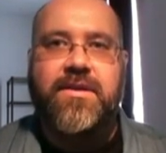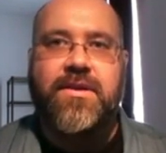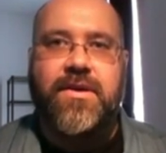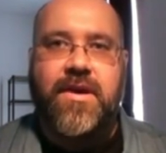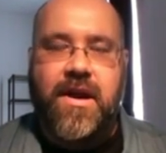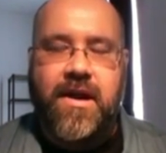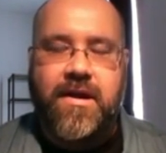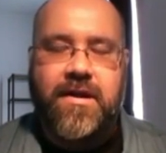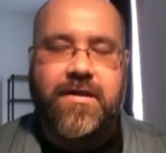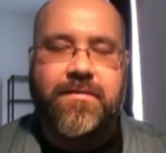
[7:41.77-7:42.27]

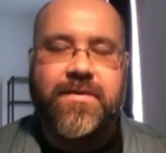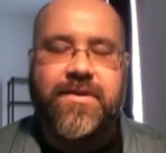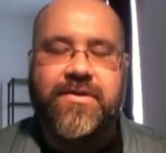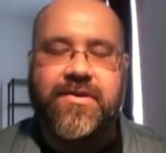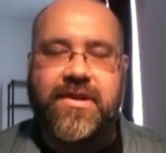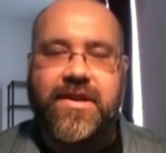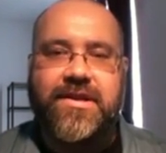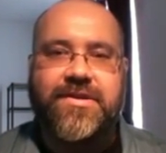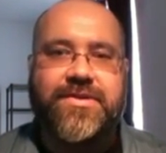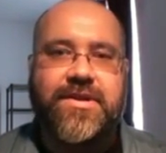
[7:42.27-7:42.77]
Your
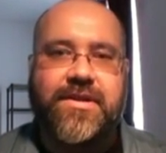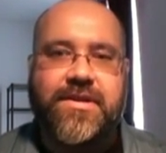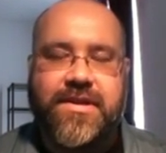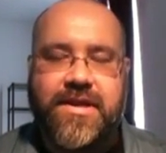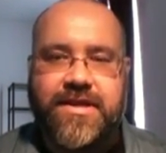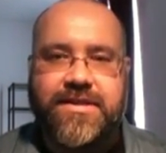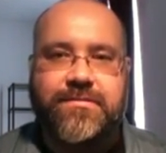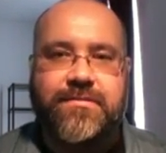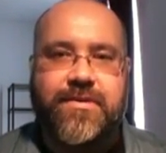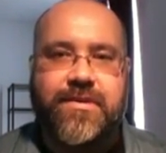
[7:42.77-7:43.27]
argument is a
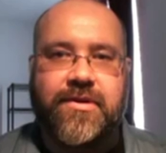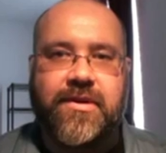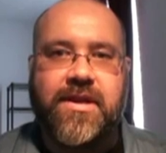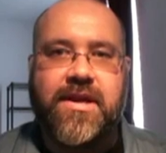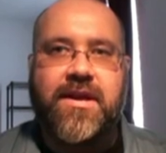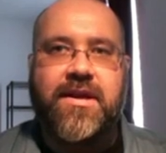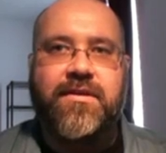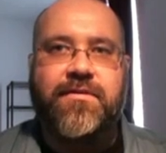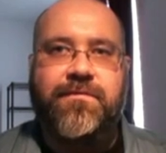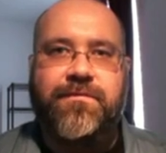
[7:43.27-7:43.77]

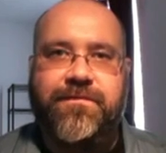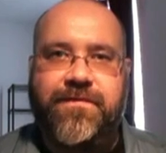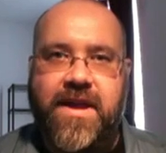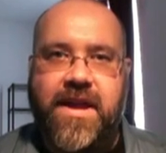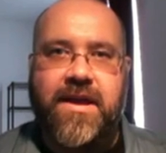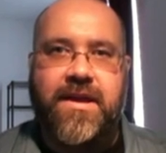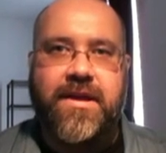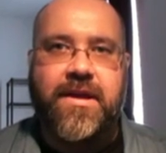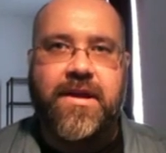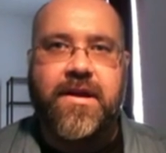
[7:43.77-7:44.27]
dismal
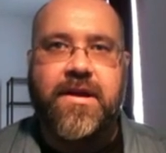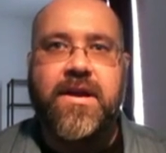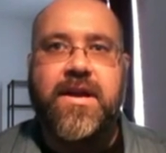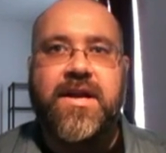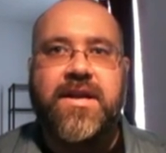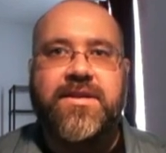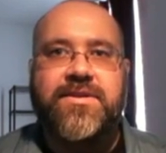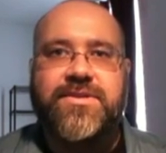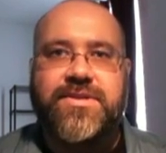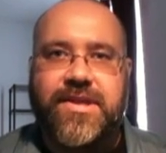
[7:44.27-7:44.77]
failure.
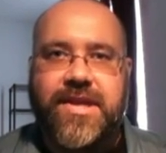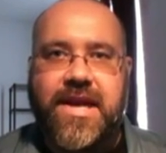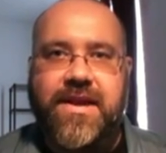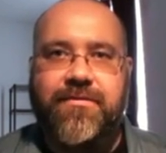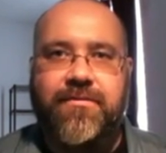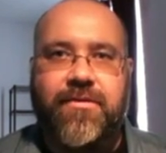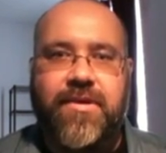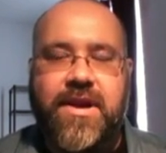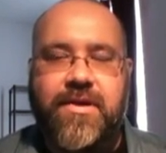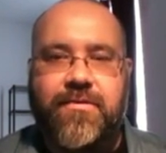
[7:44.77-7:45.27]

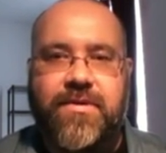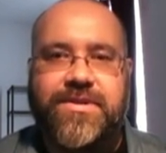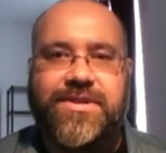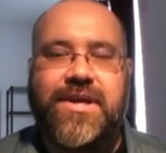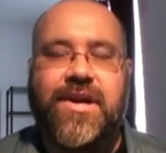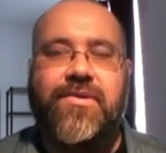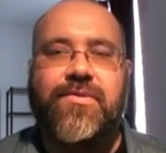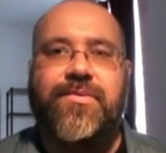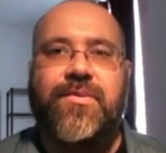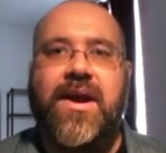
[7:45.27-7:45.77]
Slavery
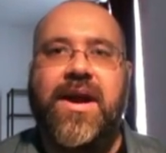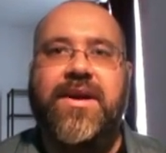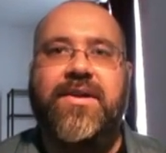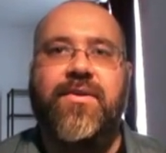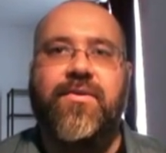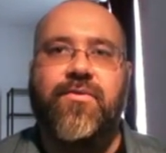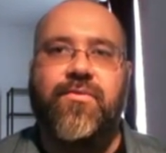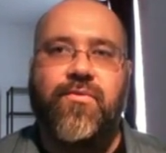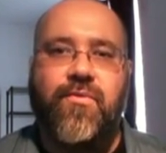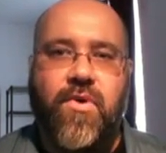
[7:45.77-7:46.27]
was
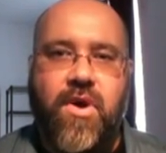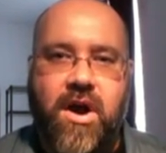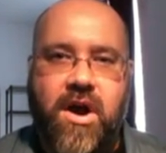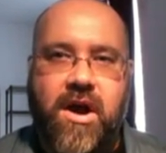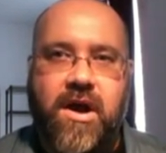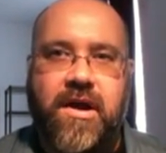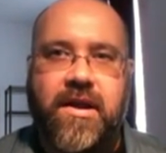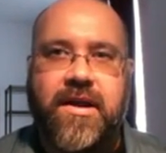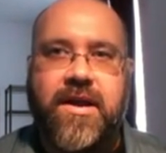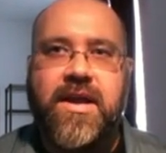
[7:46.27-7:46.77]
outright
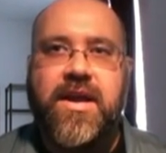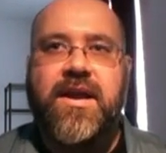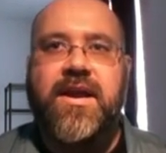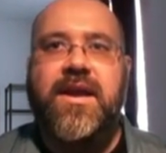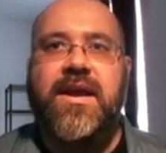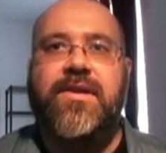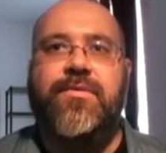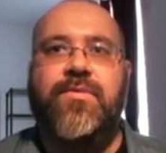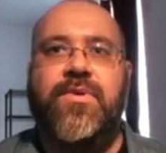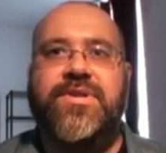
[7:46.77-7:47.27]
wrong.
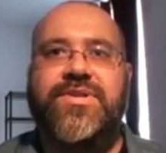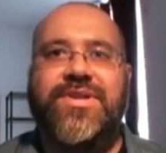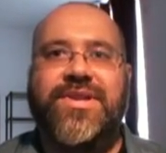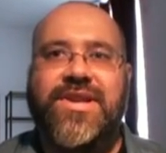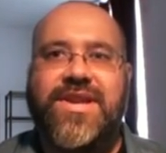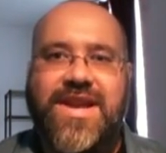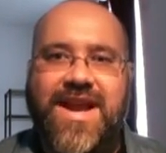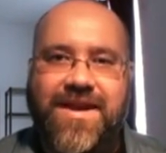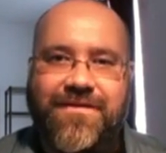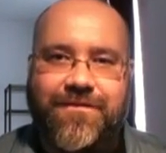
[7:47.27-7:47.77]
It was
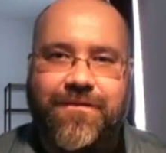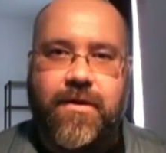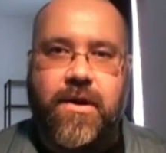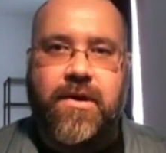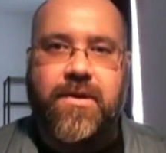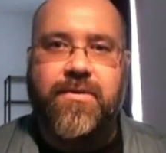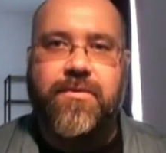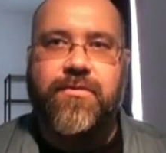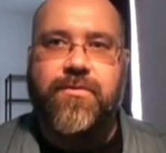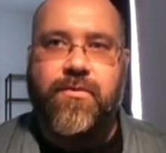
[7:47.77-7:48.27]

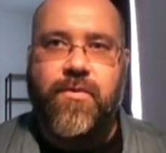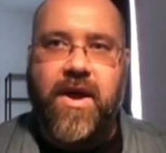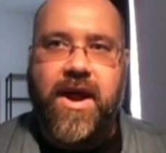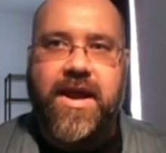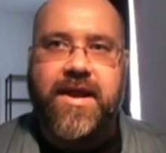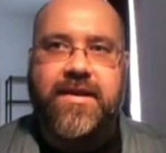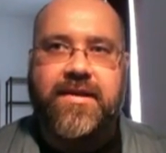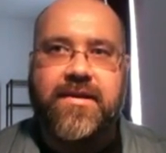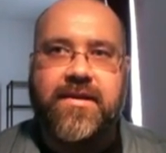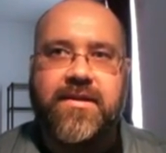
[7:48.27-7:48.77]
never
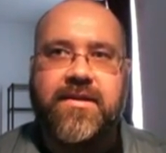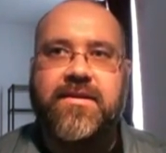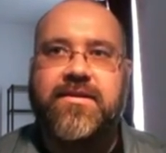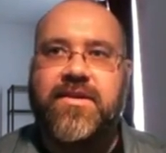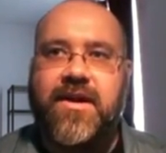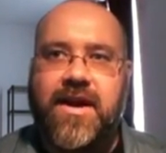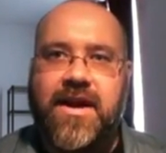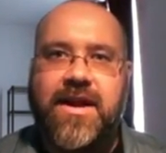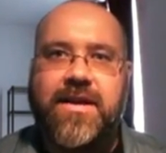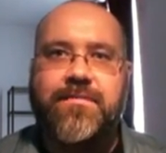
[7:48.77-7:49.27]
right
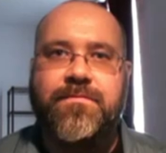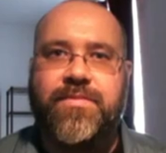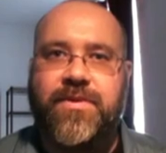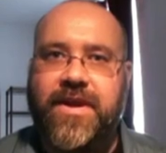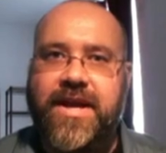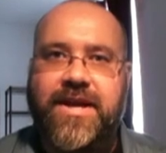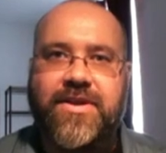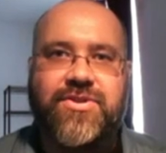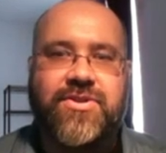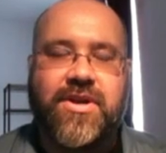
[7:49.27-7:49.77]
Time,
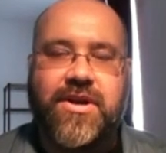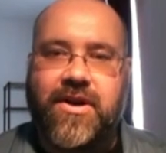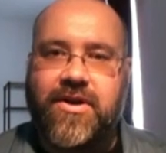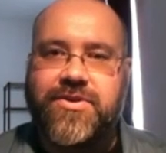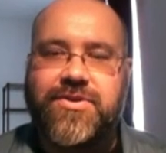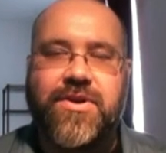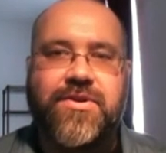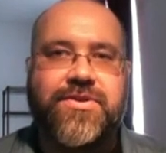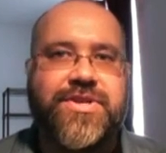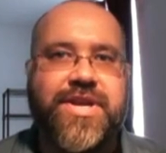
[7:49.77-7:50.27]
place,
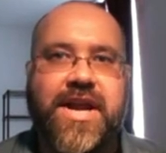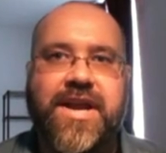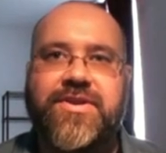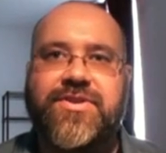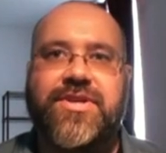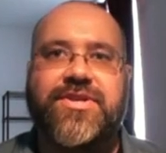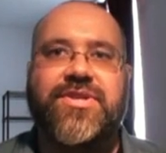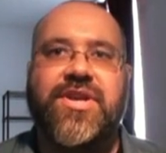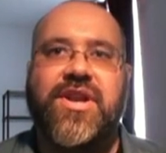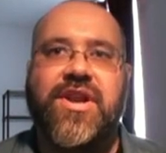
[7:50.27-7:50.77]
culture
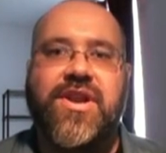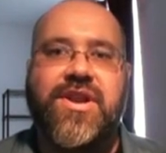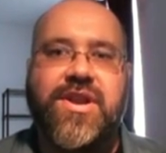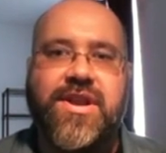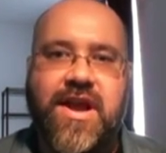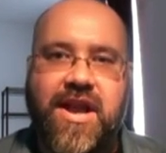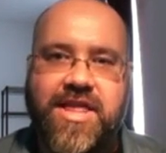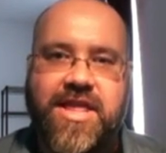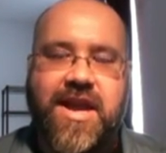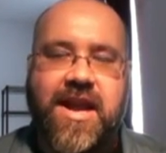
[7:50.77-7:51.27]
changes
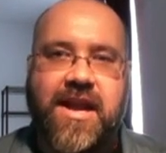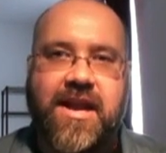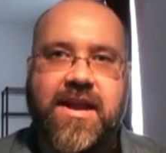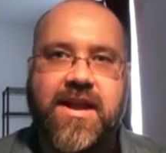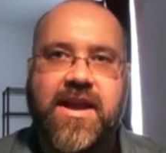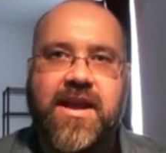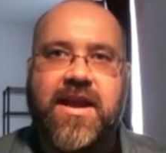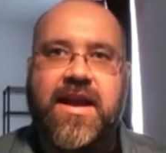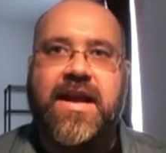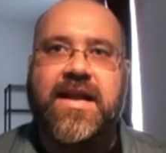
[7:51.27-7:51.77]
nothing,
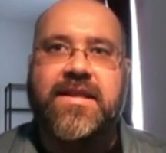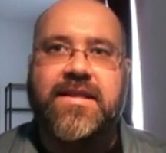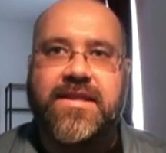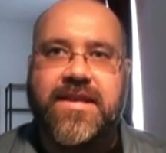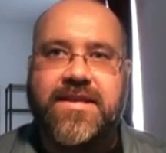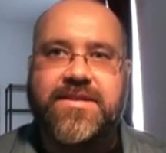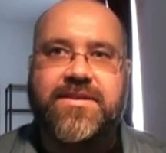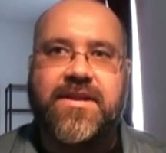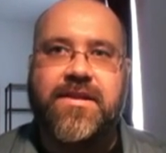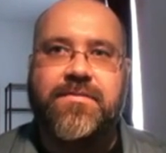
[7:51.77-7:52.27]

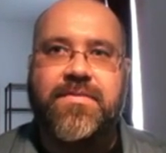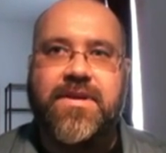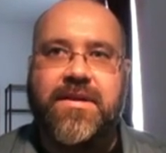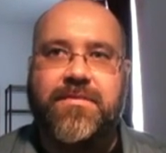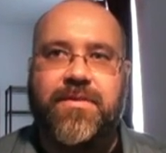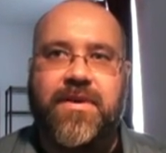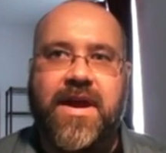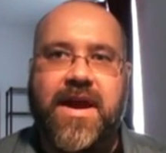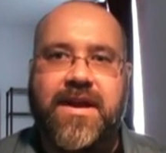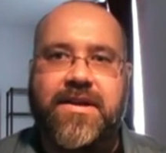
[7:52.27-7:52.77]
and this can
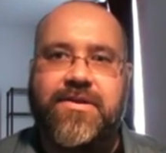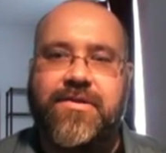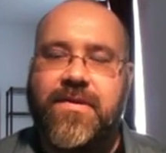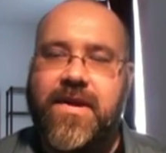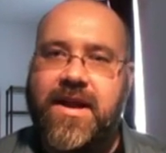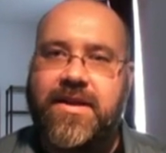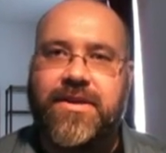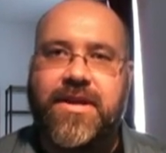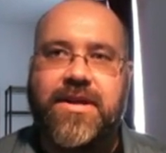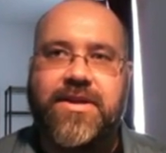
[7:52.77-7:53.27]
be applied
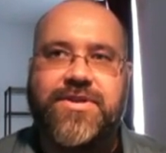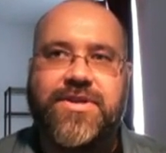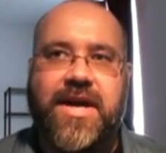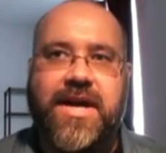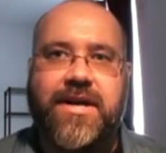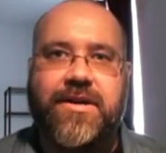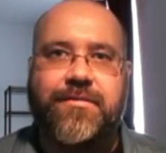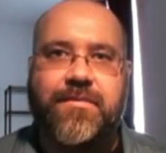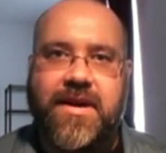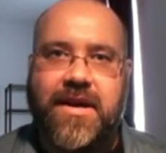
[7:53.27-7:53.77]
directly to
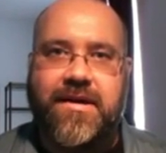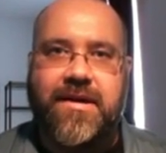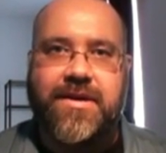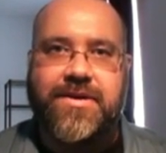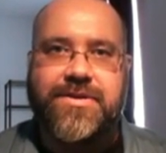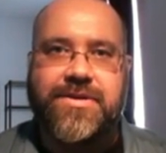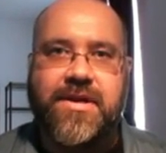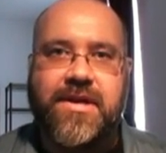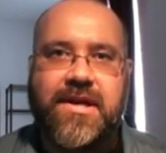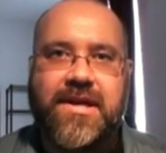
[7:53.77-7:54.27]
child
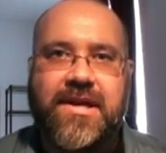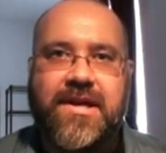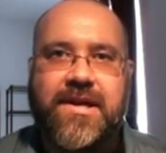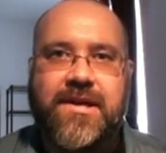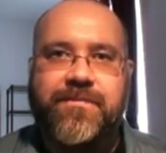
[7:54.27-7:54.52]
marriage.